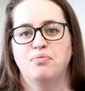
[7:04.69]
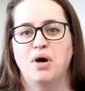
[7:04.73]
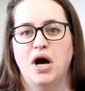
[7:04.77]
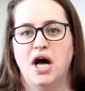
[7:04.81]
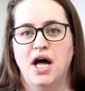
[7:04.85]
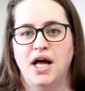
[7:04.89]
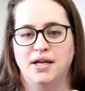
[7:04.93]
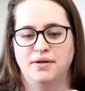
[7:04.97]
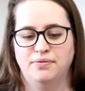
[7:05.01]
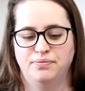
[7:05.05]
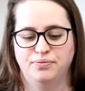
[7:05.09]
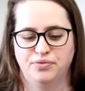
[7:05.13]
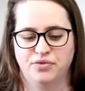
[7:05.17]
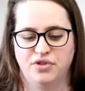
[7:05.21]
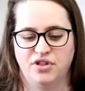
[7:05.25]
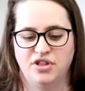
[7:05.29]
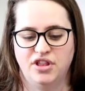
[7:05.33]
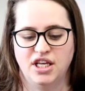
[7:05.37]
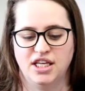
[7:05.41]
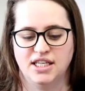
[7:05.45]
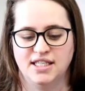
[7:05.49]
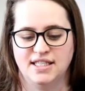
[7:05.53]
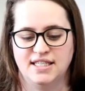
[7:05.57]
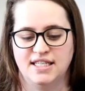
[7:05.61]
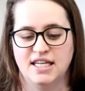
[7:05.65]
but
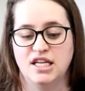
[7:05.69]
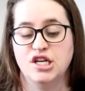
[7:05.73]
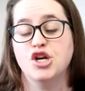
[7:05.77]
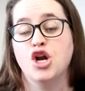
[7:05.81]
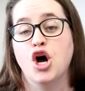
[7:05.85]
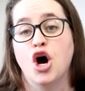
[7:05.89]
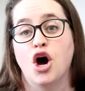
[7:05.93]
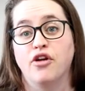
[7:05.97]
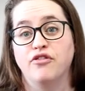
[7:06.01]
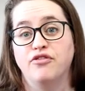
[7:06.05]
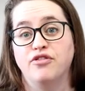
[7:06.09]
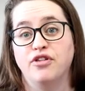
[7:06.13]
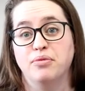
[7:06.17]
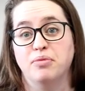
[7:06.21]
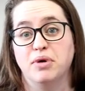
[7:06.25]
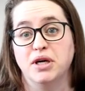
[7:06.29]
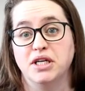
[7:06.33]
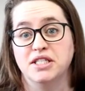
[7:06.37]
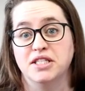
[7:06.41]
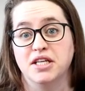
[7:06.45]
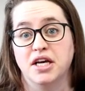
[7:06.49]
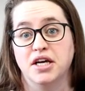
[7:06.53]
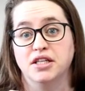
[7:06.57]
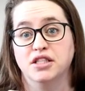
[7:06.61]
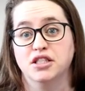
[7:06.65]
these did not fit my
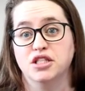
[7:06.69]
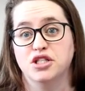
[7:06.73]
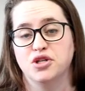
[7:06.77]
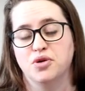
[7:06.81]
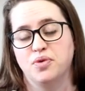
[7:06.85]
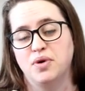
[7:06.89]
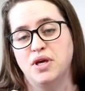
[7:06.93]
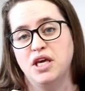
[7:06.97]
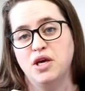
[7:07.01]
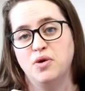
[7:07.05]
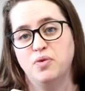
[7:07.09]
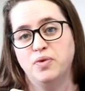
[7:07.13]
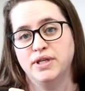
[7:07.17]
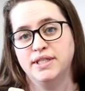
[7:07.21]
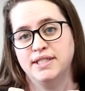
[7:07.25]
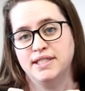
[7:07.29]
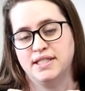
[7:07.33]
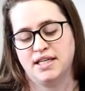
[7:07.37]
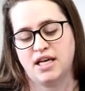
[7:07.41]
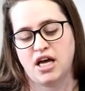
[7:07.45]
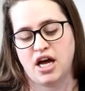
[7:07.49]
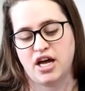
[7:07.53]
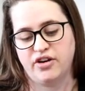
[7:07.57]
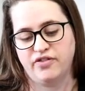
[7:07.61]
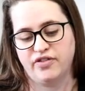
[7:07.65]
son, so he
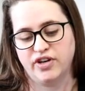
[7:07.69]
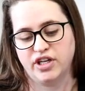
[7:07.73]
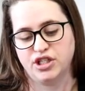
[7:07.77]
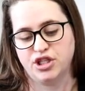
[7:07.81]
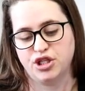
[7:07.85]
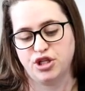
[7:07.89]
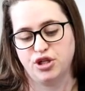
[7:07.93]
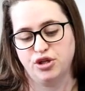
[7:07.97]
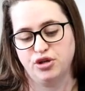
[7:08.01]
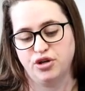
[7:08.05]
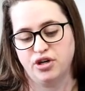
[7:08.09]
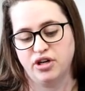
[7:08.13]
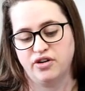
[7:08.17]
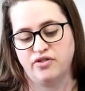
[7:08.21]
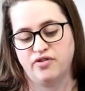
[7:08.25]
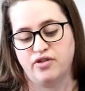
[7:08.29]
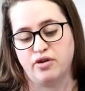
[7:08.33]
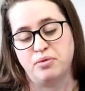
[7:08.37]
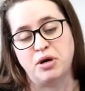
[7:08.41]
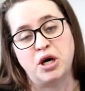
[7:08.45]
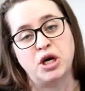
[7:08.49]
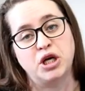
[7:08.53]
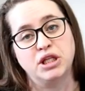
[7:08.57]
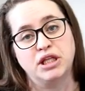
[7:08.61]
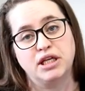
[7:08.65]
was kind of excluded
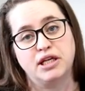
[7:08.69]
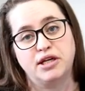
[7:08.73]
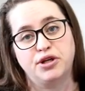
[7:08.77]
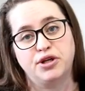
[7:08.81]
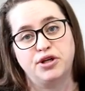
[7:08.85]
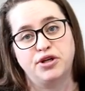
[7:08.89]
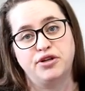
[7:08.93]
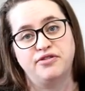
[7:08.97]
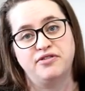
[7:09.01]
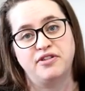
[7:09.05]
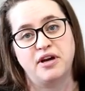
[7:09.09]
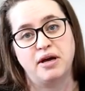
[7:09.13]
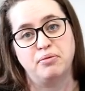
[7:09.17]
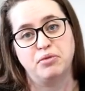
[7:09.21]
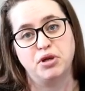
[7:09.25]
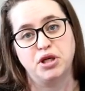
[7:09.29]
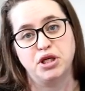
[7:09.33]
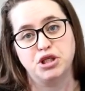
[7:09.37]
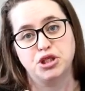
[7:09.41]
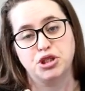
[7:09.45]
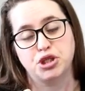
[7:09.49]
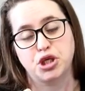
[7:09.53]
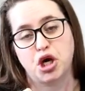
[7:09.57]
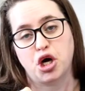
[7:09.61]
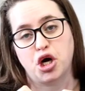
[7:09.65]
from our little
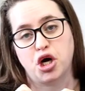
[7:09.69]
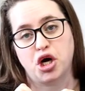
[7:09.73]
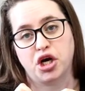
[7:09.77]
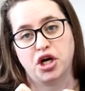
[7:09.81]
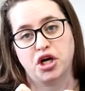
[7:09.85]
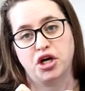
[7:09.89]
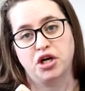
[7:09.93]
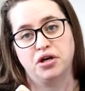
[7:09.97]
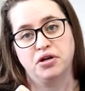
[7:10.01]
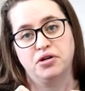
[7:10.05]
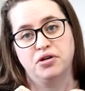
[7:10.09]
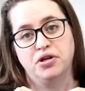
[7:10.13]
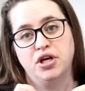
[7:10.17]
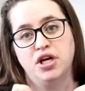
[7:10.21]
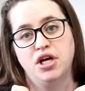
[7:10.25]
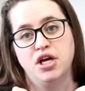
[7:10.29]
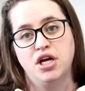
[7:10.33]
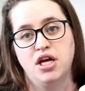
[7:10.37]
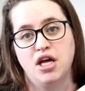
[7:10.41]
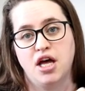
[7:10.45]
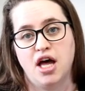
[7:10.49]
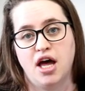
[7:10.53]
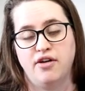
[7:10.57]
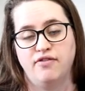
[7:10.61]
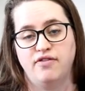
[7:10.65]
family sock
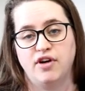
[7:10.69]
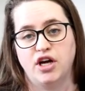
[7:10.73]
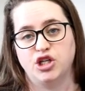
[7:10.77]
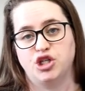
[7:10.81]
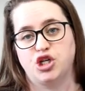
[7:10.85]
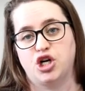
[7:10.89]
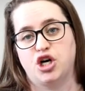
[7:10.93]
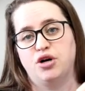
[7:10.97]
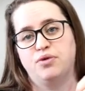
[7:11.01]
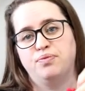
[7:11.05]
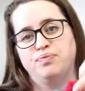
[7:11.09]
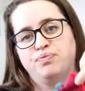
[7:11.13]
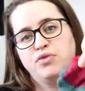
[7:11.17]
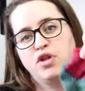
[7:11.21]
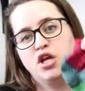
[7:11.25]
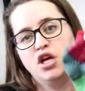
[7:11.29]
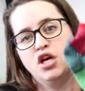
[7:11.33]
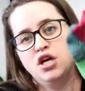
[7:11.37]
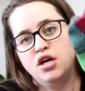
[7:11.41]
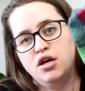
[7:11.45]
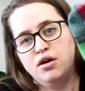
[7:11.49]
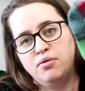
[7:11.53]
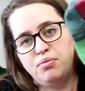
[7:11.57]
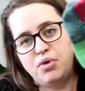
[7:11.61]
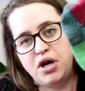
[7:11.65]
adventure.
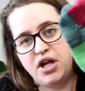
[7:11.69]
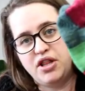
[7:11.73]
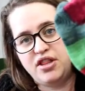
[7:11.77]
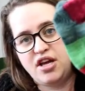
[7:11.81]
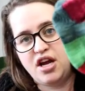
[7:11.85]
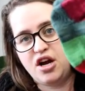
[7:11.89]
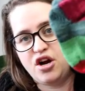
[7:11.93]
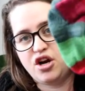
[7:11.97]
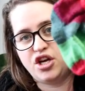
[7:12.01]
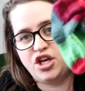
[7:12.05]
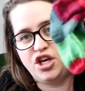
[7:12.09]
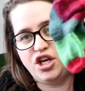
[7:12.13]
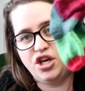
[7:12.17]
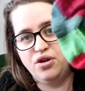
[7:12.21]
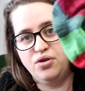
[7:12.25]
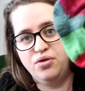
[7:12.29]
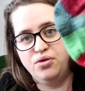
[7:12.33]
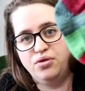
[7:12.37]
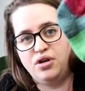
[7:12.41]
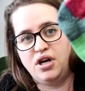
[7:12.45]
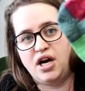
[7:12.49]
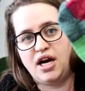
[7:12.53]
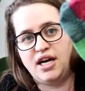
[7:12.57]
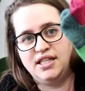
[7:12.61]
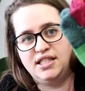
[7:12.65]
But they are
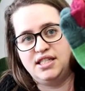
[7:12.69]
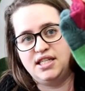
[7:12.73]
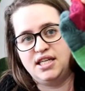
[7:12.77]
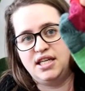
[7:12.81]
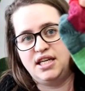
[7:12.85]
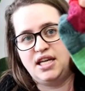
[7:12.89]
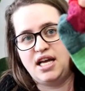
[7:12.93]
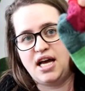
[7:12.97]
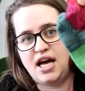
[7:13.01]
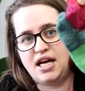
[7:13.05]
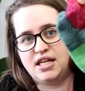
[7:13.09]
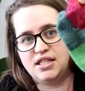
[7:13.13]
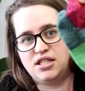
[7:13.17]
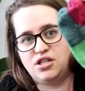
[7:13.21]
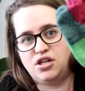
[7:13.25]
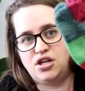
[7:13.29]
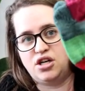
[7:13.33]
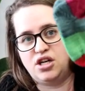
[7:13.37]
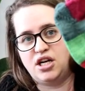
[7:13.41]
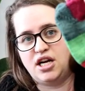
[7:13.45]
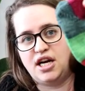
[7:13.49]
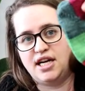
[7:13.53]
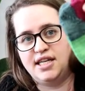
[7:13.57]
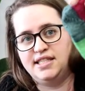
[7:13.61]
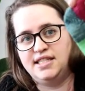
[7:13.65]
cute. I did cast
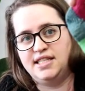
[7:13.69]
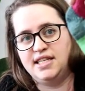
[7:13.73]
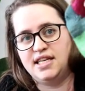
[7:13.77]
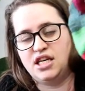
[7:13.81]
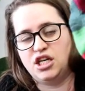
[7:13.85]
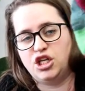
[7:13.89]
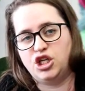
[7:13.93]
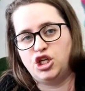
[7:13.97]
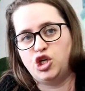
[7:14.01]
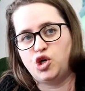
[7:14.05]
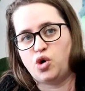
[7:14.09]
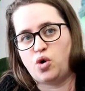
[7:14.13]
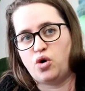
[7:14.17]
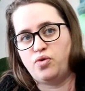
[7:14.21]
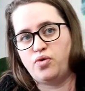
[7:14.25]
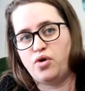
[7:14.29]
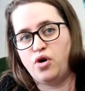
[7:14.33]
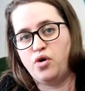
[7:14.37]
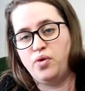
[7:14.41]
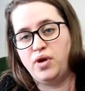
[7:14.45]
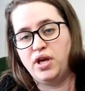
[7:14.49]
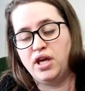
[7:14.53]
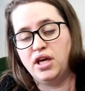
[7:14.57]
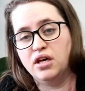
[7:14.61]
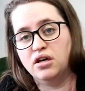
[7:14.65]
on, I did a short
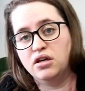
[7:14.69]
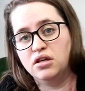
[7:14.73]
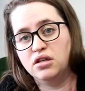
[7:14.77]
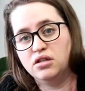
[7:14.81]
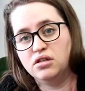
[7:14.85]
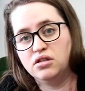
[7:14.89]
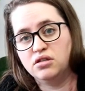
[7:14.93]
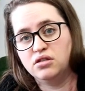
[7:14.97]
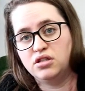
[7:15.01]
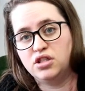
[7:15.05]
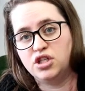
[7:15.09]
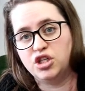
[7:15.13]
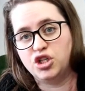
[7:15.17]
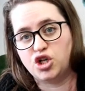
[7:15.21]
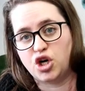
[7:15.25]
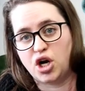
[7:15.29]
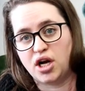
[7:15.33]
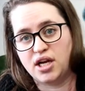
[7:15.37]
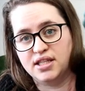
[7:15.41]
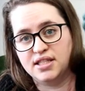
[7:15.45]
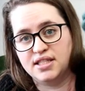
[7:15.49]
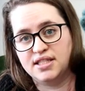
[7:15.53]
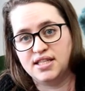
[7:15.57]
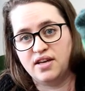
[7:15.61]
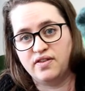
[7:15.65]
row heel to try
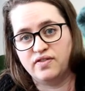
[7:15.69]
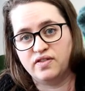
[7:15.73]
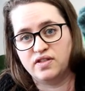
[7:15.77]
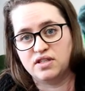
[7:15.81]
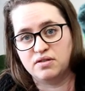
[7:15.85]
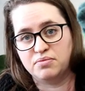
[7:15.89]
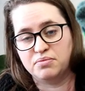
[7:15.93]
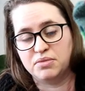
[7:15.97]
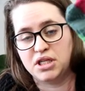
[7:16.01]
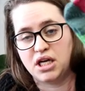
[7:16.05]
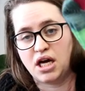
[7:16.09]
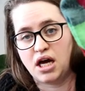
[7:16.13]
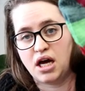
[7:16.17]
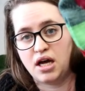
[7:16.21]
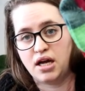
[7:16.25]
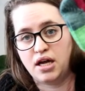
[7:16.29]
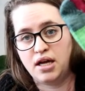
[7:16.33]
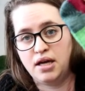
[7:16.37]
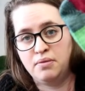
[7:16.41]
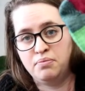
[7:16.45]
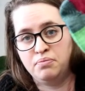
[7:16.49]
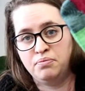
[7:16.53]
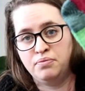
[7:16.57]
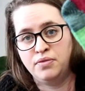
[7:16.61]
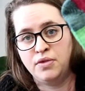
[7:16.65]
and save some
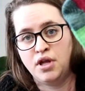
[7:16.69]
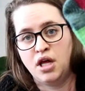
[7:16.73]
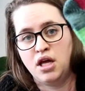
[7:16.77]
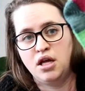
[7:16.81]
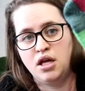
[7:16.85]
time,